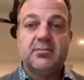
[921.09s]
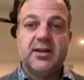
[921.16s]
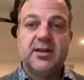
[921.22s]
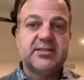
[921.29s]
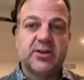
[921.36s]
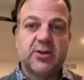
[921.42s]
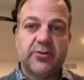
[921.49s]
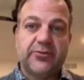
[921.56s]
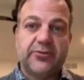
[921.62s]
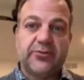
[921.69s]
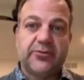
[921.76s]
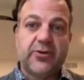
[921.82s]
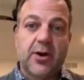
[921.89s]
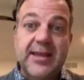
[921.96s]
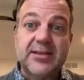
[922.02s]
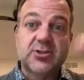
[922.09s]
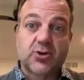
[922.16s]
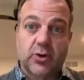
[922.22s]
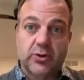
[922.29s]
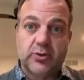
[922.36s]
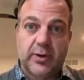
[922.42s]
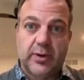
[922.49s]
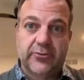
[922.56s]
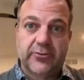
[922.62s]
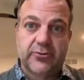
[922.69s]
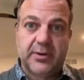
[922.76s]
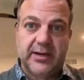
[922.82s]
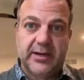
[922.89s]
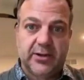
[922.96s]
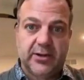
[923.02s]
Let's say your farm has grown to
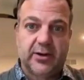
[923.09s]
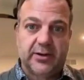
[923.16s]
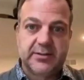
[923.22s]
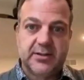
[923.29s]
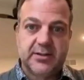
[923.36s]
$100 million.